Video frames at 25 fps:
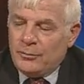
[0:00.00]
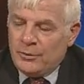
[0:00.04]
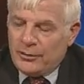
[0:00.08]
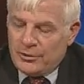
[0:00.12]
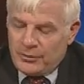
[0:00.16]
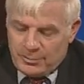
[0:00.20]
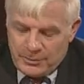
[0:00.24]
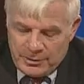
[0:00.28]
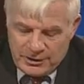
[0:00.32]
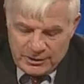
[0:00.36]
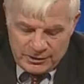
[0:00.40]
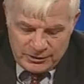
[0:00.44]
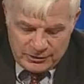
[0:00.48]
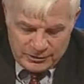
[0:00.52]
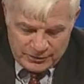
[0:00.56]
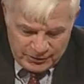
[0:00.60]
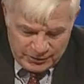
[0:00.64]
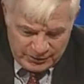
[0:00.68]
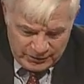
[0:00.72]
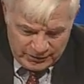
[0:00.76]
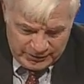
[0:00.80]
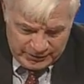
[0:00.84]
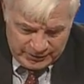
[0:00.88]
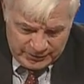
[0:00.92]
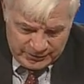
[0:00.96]
with me
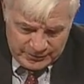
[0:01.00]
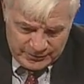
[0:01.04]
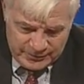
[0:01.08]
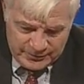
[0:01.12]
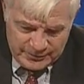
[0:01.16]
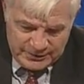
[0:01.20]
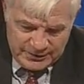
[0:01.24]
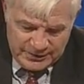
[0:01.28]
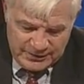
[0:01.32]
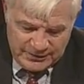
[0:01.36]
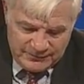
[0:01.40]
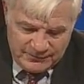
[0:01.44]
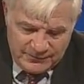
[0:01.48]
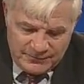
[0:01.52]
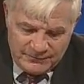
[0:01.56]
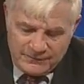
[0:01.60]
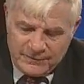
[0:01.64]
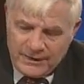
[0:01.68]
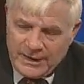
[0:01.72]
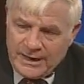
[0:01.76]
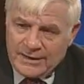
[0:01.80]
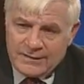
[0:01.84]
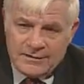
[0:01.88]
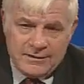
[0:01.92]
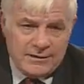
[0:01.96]
earlier the, the
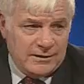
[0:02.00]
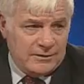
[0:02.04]
fact